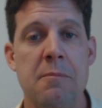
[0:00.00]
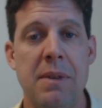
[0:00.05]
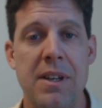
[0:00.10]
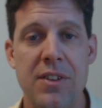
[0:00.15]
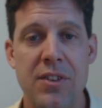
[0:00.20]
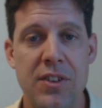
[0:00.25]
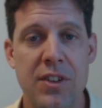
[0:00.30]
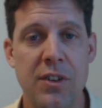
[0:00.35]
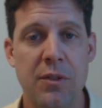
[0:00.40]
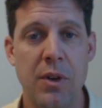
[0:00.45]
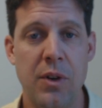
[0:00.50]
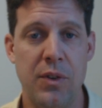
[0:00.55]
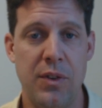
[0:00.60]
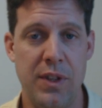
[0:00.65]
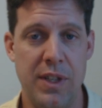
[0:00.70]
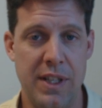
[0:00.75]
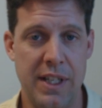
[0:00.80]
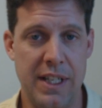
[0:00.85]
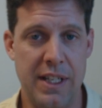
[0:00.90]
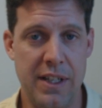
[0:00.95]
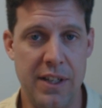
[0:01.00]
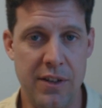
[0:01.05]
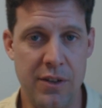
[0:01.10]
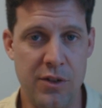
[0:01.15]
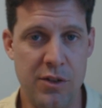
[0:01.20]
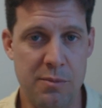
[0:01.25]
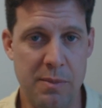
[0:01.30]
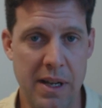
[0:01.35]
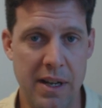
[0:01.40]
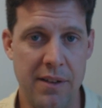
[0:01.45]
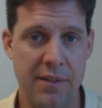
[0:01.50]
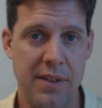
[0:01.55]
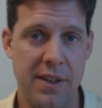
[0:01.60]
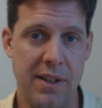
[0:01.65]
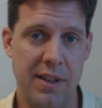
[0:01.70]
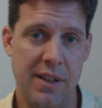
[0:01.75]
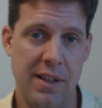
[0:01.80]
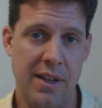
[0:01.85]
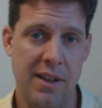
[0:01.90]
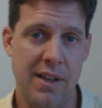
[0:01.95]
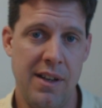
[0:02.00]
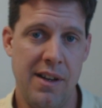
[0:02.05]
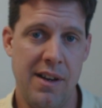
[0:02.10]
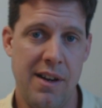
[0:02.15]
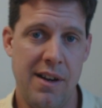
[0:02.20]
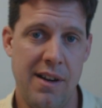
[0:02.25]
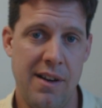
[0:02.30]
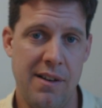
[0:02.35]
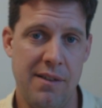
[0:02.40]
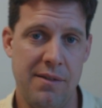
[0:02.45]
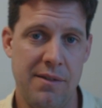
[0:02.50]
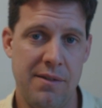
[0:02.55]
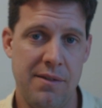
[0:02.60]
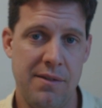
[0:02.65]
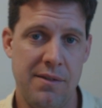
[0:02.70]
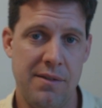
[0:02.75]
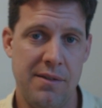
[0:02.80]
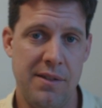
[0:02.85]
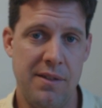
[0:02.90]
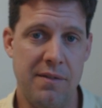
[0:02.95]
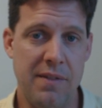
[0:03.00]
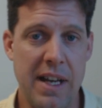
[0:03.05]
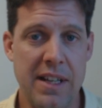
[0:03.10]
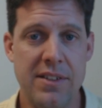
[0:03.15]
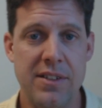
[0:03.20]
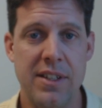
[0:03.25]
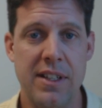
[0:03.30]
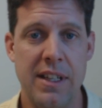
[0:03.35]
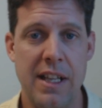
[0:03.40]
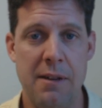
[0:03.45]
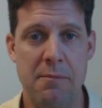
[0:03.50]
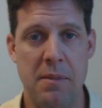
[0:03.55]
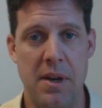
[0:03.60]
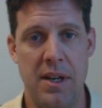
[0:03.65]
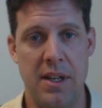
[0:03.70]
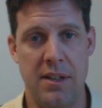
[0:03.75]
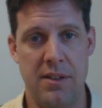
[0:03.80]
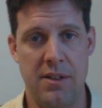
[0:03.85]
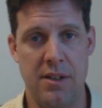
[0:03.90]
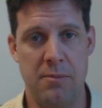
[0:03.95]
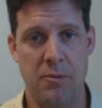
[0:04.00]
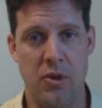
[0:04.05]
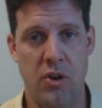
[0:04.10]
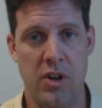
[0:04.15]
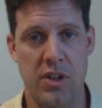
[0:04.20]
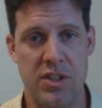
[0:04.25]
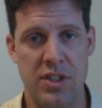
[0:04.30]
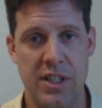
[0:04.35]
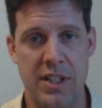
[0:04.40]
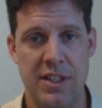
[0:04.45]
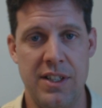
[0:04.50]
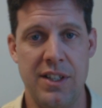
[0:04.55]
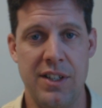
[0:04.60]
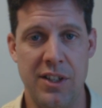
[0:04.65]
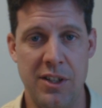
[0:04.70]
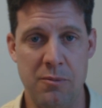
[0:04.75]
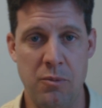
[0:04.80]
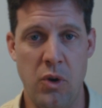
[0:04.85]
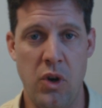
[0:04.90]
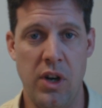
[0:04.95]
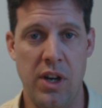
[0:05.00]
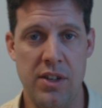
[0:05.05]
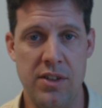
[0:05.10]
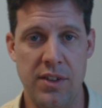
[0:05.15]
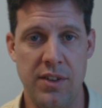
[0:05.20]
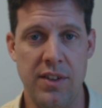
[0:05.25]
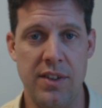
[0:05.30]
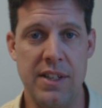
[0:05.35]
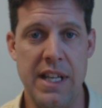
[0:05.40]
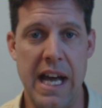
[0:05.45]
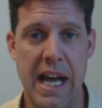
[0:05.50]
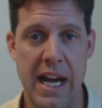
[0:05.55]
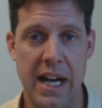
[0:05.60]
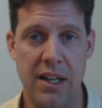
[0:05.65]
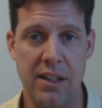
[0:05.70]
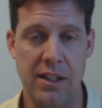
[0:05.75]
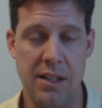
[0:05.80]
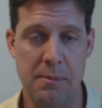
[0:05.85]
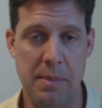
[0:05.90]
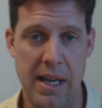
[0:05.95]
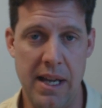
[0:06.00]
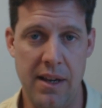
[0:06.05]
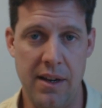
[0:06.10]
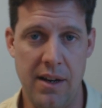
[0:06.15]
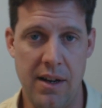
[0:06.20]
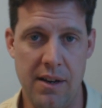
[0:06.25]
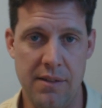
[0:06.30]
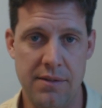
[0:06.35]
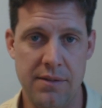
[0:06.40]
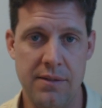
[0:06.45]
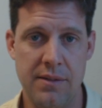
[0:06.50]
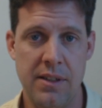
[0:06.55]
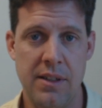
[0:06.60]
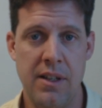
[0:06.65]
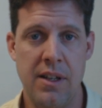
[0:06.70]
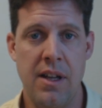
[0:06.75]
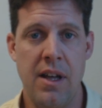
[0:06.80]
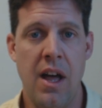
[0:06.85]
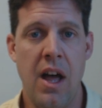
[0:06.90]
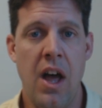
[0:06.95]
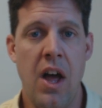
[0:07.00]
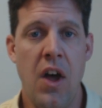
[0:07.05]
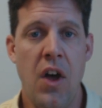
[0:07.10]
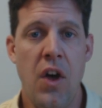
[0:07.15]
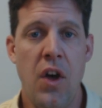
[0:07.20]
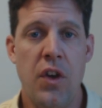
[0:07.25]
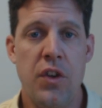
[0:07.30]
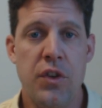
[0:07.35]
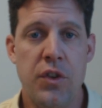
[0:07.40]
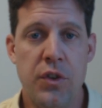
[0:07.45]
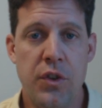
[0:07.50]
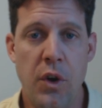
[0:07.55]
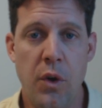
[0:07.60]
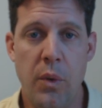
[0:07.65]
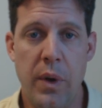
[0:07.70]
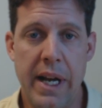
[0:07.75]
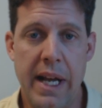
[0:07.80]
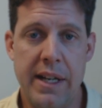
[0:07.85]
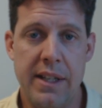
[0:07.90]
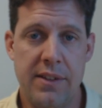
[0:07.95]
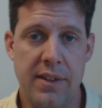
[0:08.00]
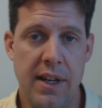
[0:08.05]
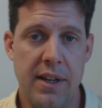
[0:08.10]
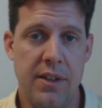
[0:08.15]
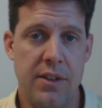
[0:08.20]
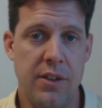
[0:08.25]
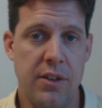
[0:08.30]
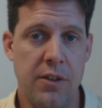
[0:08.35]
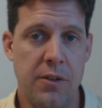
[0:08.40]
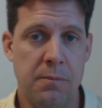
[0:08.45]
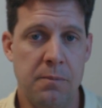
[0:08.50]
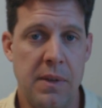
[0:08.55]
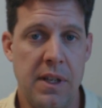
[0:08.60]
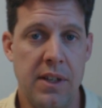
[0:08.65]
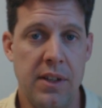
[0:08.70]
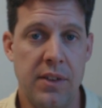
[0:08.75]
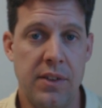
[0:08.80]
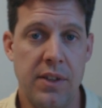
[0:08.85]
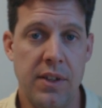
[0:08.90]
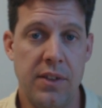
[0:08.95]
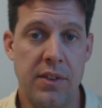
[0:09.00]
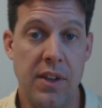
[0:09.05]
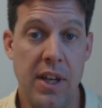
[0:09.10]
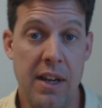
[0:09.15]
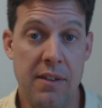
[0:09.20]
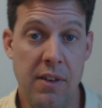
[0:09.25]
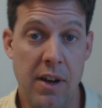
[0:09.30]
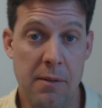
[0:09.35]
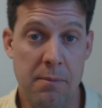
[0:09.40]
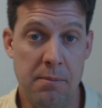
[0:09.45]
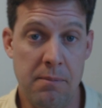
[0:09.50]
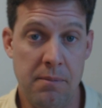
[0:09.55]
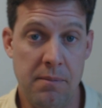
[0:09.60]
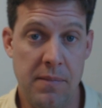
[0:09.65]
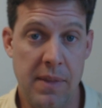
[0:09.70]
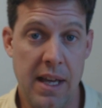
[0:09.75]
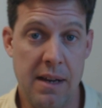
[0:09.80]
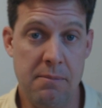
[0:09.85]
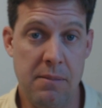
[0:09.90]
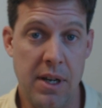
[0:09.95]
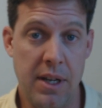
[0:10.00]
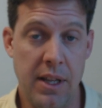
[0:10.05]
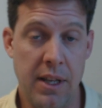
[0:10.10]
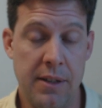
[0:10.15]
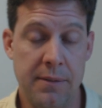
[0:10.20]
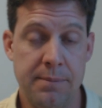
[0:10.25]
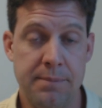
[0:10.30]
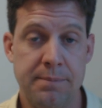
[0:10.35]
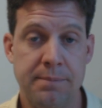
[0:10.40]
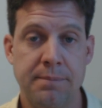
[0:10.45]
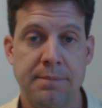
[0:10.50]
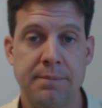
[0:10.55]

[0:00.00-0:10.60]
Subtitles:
But you still won't see the huge benefit of investing that money into the mortgage until the mortgage is entirely paid off. So what I decided to do is to save up that money.